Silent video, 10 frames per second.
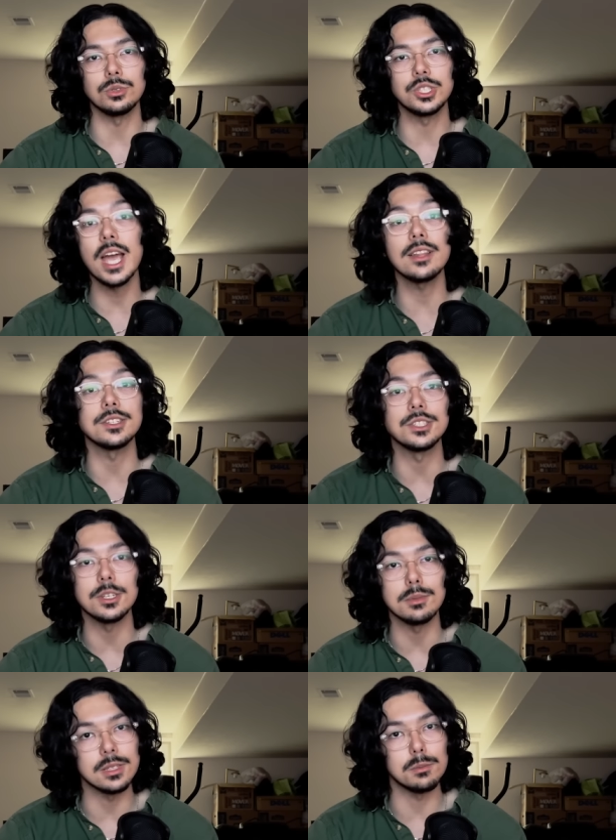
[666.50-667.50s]
challenge
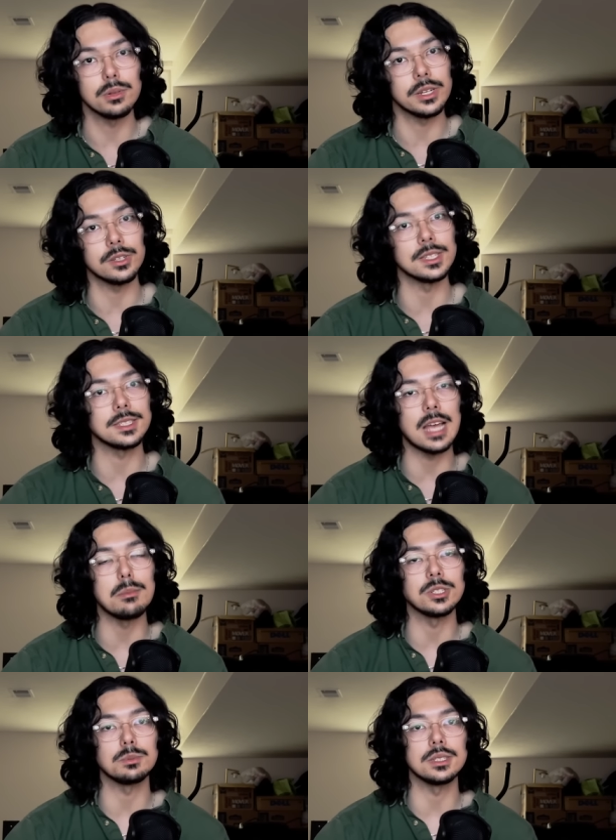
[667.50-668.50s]
him in the political
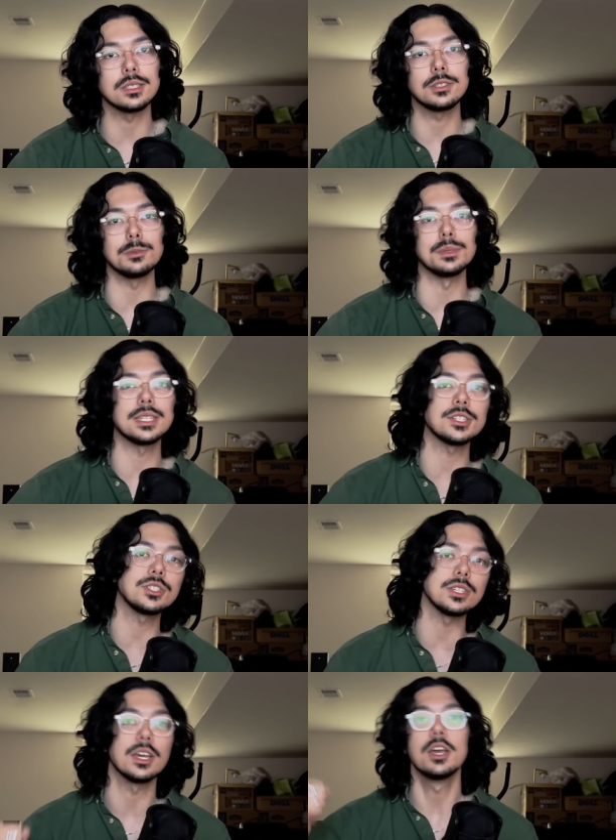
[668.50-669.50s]
establishment, to
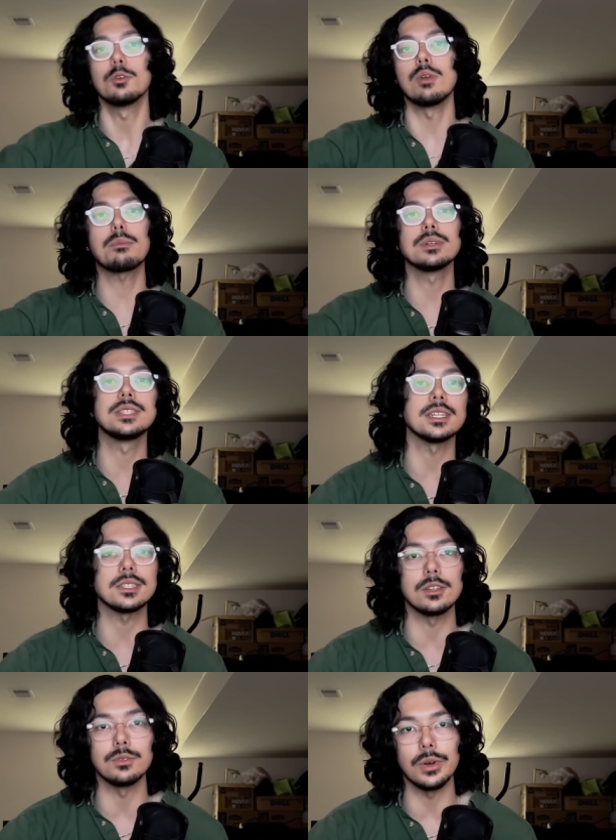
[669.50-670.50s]
potentially represent
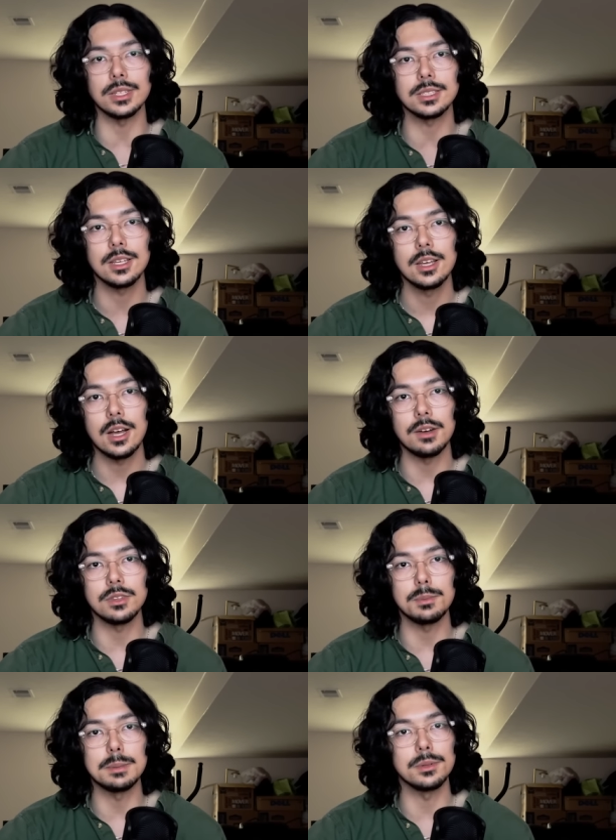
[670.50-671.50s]
the voice of
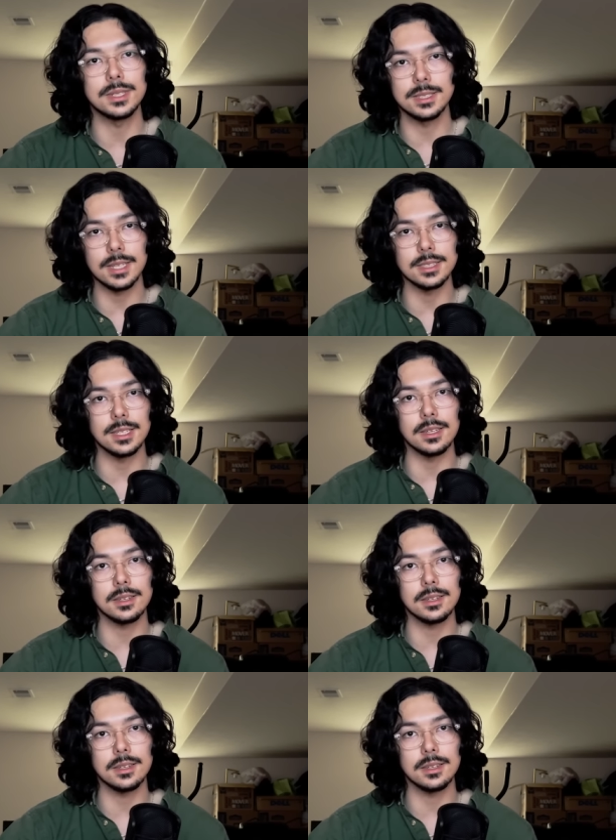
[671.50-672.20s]
the people dissenting.